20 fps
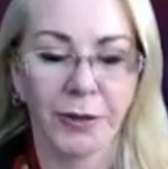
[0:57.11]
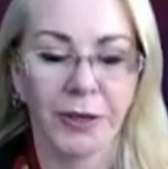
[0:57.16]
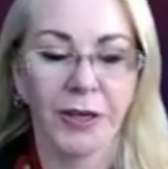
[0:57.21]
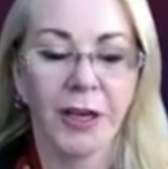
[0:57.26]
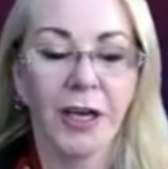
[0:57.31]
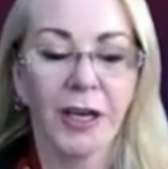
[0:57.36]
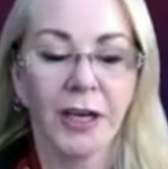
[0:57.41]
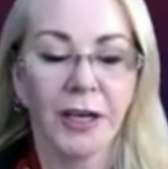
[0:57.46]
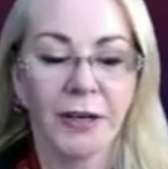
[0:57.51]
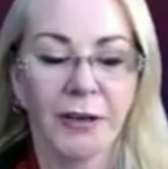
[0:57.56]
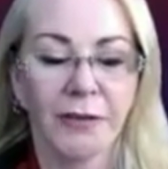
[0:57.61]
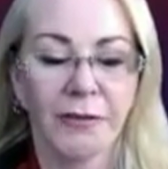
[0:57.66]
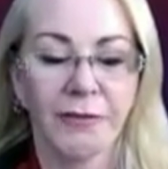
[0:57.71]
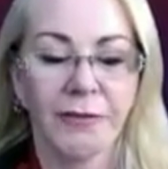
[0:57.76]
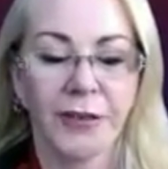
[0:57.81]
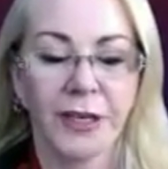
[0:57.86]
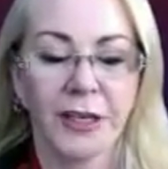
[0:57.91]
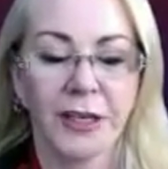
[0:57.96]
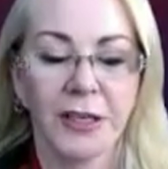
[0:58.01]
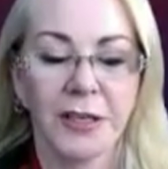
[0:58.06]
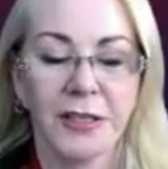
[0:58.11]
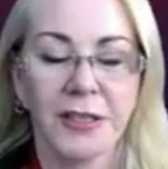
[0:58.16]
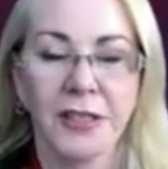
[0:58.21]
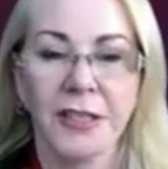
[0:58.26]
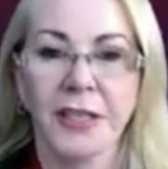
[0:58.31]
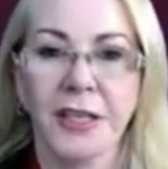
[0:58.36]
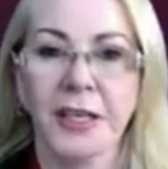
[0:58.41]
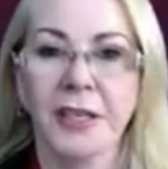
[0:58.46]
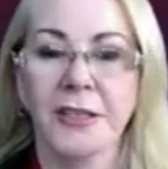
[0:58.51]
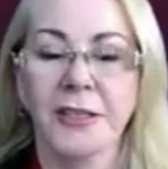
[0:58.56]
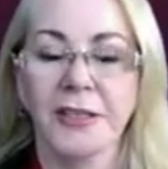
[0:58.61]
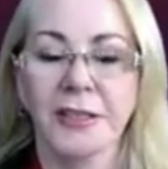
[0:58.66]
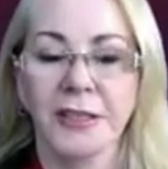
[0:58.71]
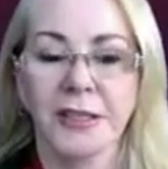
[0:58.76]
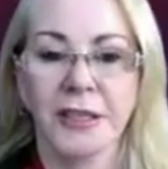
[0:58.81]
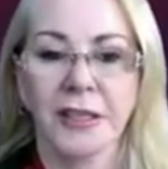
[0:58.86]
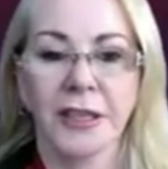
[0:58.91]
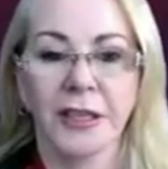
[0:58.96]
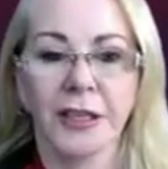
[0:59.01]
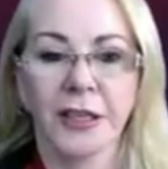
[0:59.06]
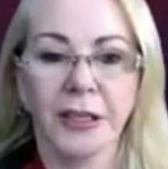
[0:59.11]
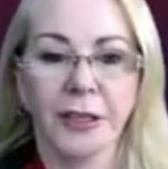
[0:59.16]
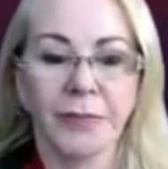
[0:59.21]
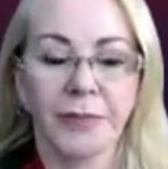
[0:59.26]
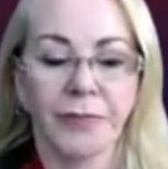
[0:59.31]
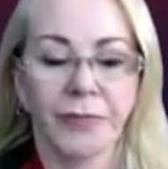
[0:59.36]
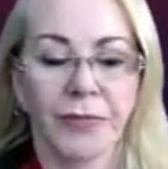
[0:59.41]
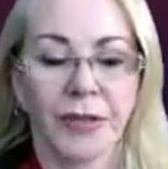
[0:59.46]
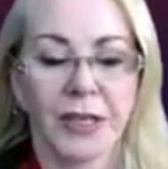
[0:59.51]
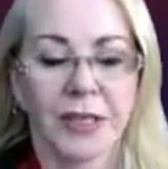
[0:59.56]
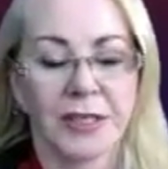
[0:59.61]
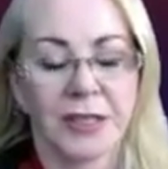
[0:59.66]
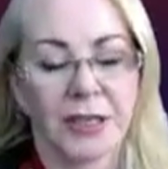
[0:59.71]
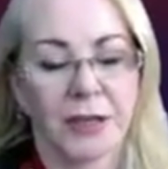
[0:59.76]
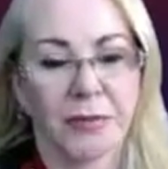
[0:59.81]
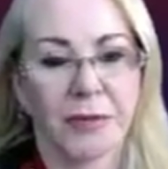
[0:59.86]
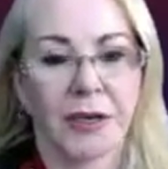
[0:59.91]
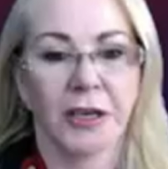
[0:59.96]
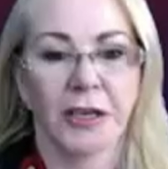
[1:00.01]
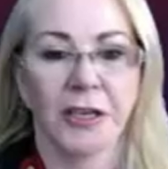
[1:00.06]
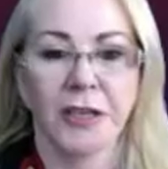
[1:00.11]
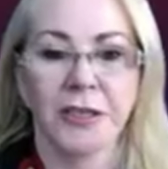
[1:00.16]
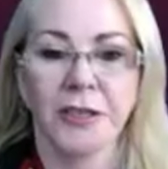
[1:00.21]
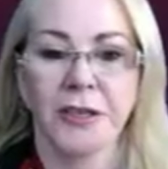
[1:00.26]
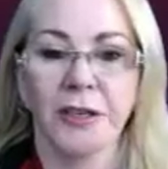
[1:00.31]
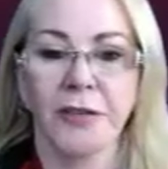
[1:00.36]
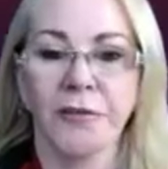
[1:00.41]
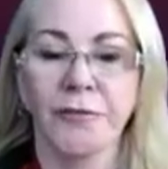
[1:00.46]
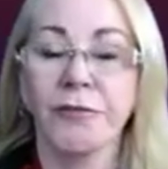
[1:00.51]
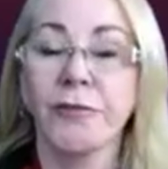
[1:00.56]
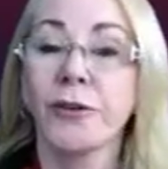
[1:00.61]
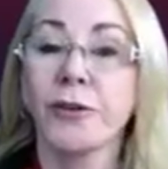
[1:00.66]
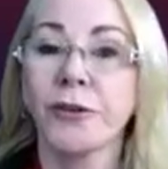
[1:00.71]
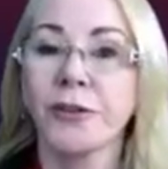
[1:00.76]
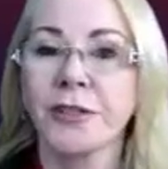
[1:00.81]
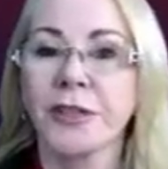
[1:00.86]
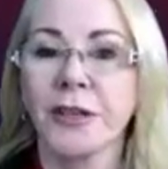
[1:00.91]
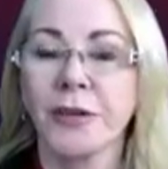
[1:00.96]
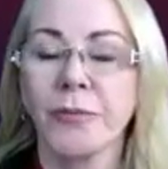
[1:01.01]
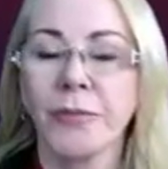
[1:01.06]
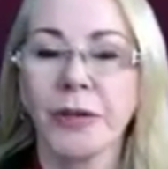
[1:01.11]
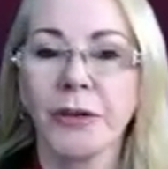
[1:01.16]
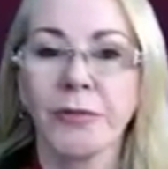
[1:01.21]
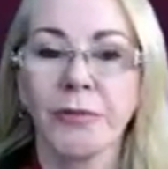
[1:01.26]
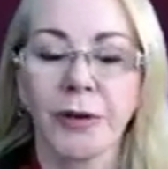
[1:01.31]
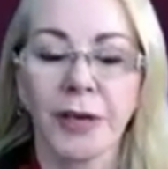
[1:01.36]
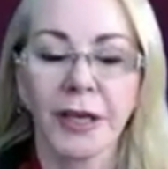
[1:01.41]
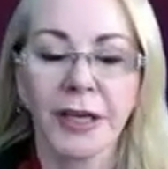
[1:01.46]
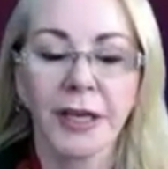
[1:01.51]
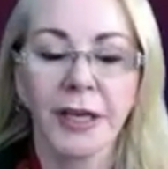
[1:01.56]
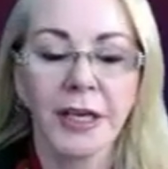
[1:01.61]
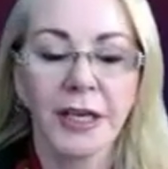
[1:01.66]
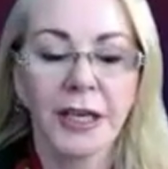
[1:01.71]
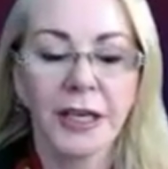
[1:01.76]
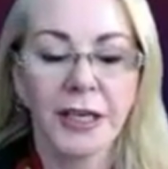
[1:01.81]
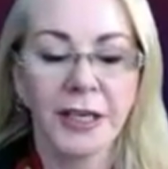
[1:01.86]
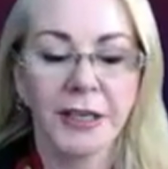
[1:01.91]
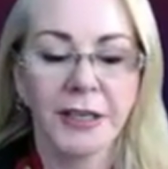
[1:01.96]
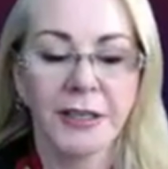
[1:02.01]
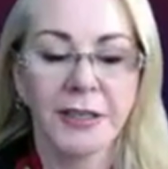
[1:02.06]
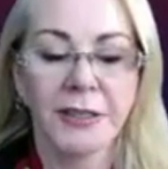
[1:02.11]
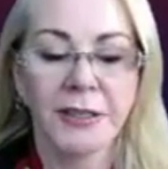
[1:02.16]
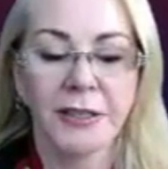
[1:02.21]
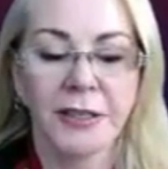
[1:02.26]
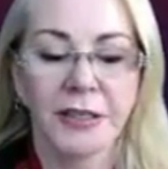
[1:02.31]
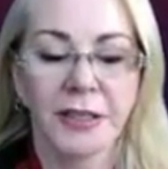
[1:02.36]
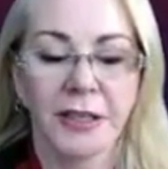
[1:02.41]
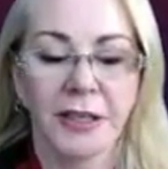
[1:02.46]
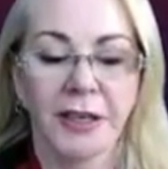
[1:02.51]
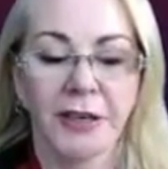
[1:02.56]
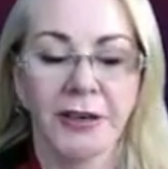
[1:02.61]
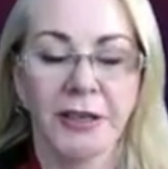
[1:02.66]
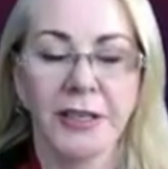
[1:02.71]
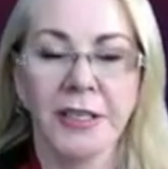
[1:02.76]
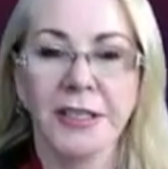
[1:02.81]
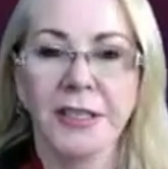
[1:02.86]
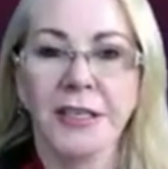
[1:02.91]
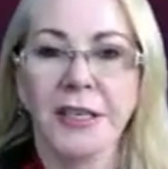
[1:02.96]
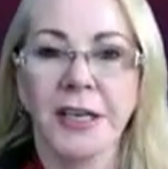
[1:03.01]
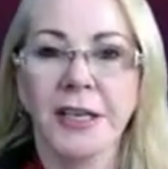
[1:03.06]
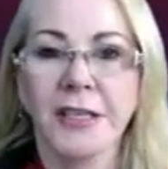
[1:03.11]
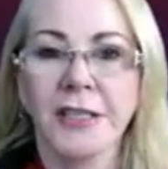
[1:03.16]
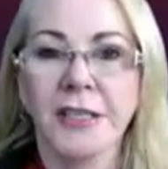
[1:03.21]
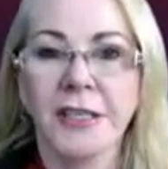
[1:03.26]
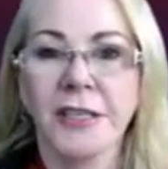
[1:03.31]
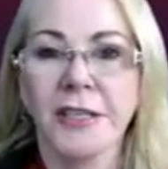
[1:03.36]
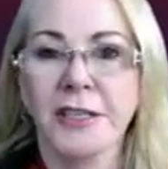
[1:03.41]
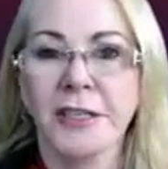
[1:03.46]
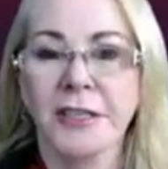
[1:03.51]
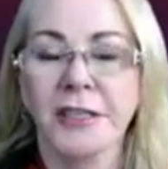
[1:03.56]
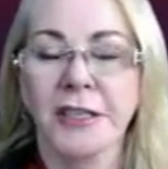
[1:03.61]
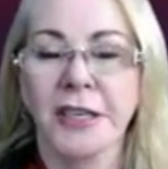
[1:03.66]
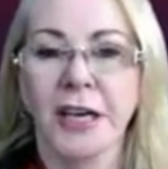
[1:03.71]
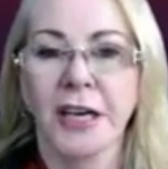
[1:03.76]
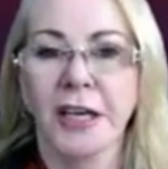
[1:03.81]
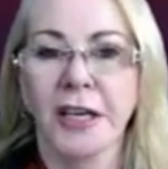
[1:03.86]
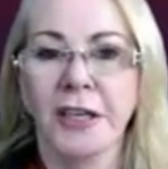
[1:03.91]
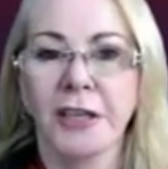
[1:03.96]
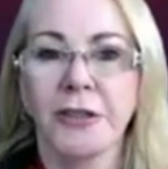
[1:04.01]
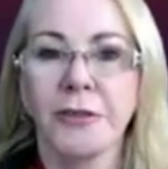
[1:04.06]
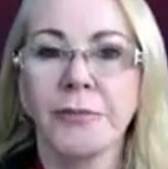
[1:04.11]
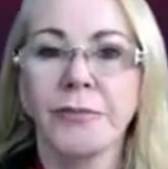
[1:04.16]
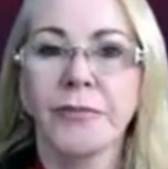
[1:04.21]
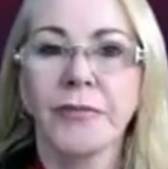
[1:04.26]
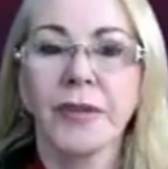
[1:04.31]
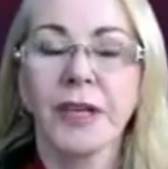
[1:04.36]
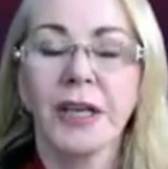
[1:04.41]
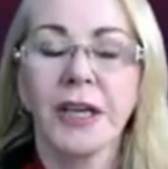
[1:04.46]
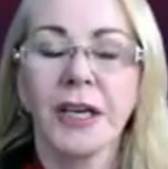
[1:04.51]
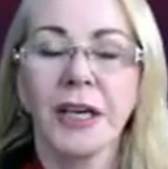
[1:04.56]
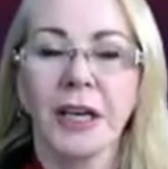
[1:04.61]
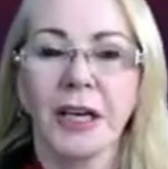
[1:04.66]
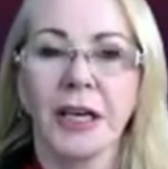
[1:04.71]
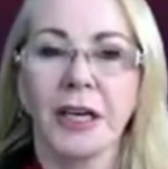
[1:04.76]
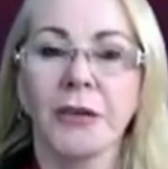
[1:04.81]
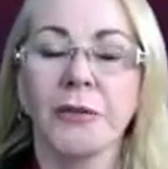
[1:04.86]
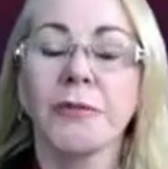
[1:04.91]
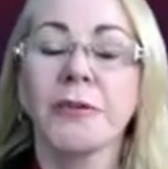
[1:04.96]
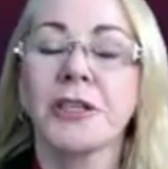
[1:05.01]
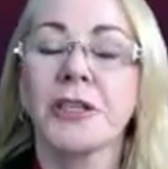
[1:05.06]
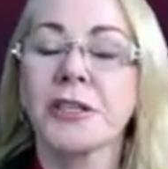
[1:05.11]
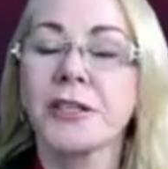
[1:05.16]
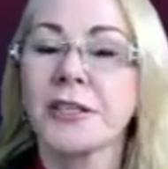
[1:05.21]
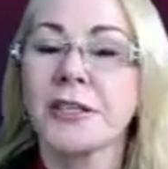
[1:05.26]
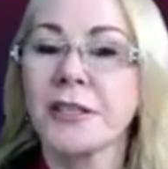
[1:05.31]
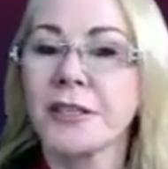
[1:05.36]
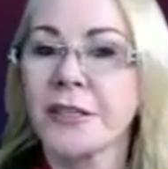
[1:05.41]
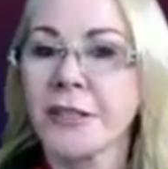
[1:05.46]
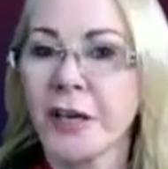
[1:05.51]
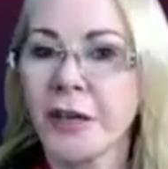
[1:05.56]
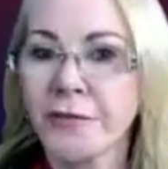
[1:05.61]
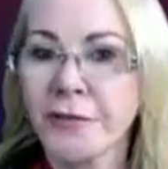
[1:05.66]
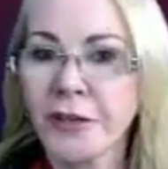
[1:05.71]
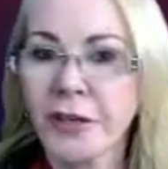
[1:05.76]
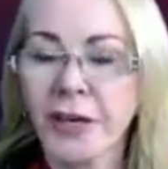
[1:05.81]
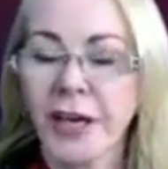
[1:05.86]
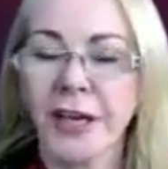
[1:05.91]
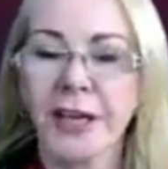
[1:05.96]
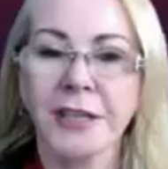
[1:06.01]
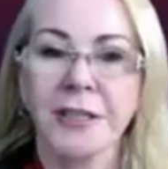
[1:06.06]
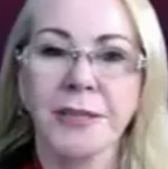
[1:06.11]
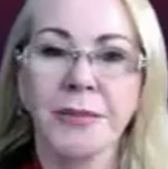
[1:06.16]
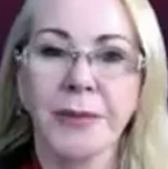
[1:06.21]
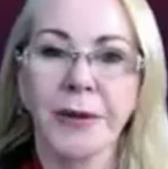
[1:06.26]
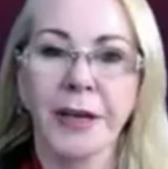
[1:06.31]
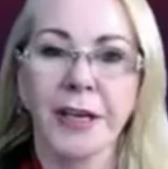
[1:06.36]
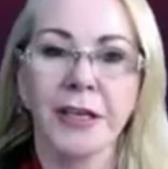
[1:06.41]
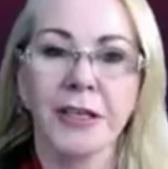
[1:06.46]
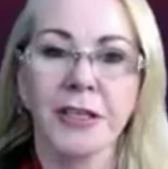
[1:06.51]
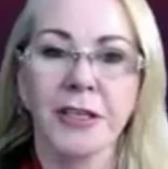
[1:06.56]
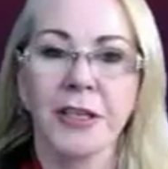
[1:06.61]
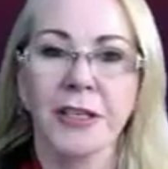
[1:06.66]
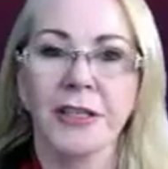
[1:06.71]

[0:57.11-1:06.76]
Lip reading: But Venus does, let's see it is, on the 4th, so midweek, is going to sextile, which is a softer aspect.